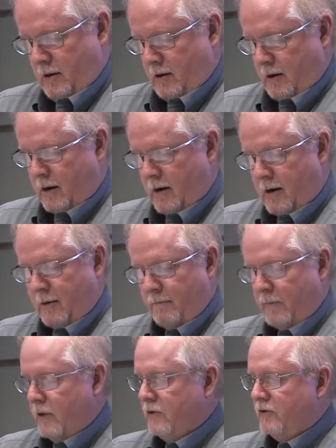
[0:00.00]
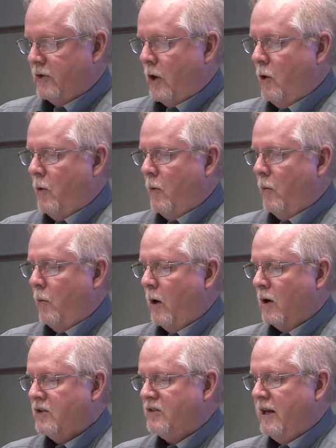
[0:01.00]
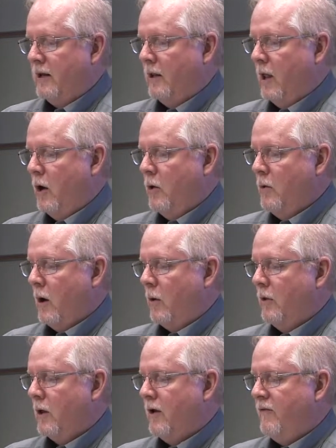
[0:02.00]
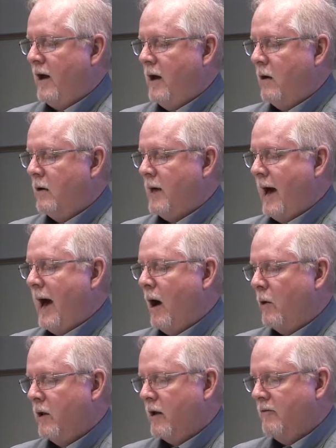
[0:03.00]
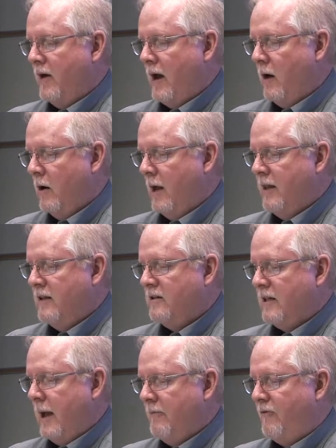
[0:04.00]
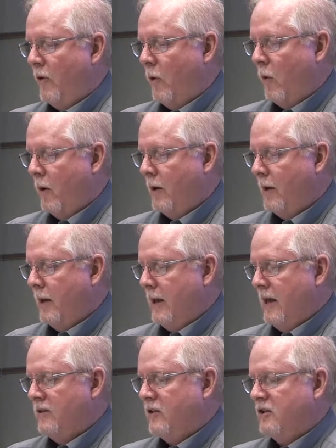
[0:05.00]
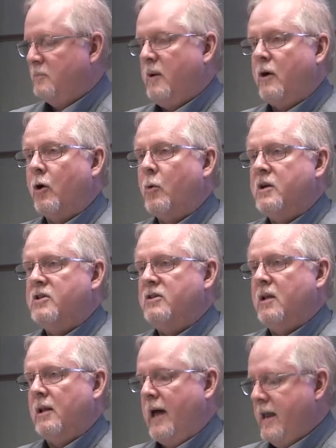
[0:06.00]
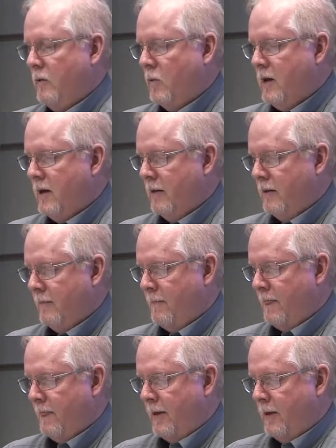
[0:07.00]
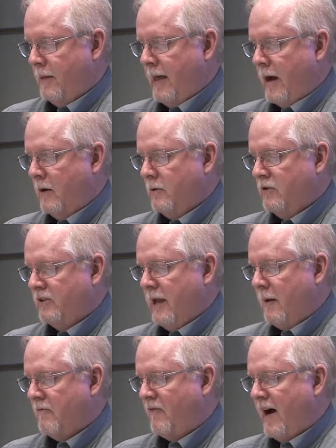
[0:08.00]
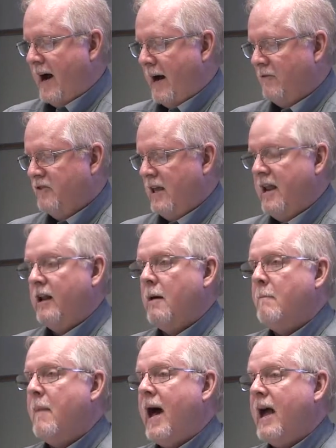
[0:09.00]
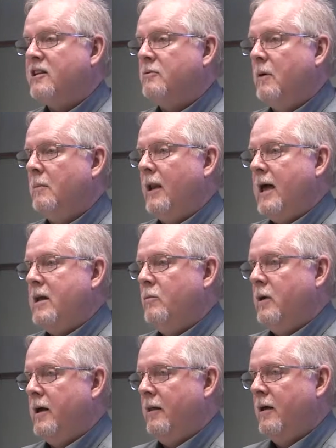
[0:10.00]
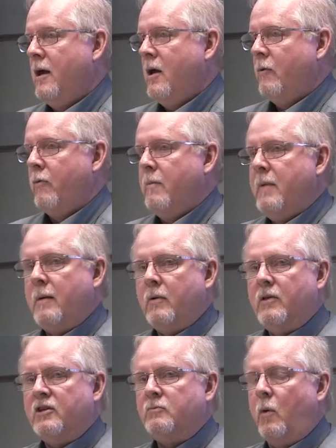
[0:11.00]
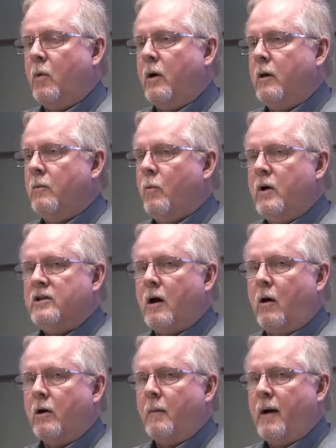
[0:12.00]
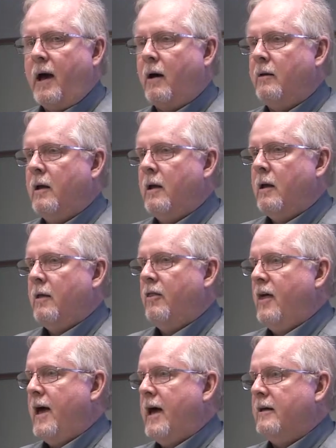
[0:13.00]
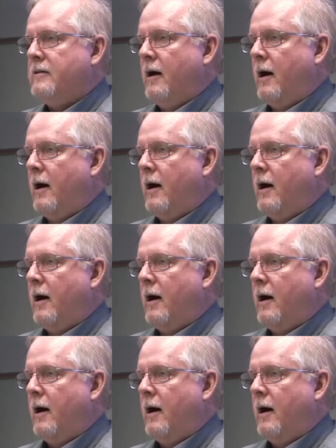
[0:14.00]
So we're going to set the low on the conveyor, the high on the conveyor, and then step 4 is the spinner, which is the lane width. Now, step 5, setting the maximum lane width. Remember this morning we talked about that,